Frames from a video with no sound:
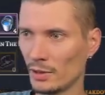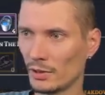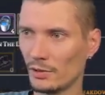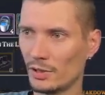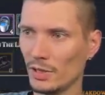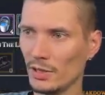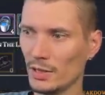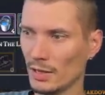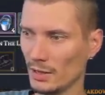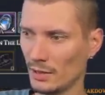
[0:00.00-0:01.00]
So you see,
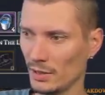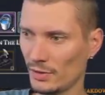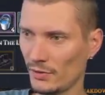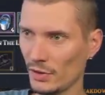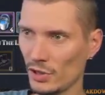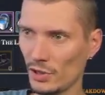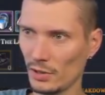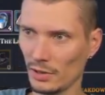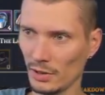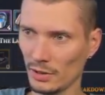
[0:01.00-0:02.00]
this fisher,
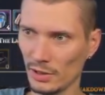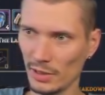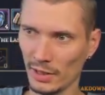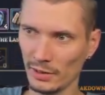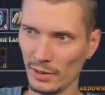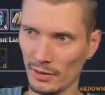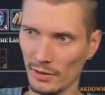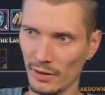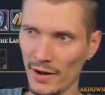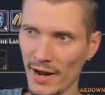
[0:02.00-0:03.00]
this hunter
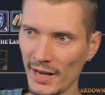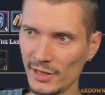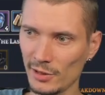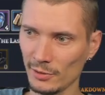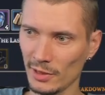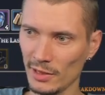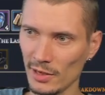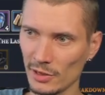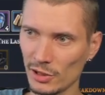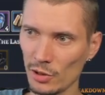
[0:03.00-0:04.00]
next to the
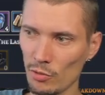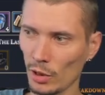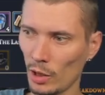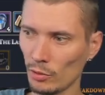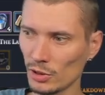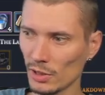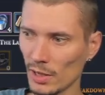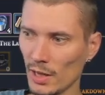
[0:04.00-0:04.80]
deer, so close,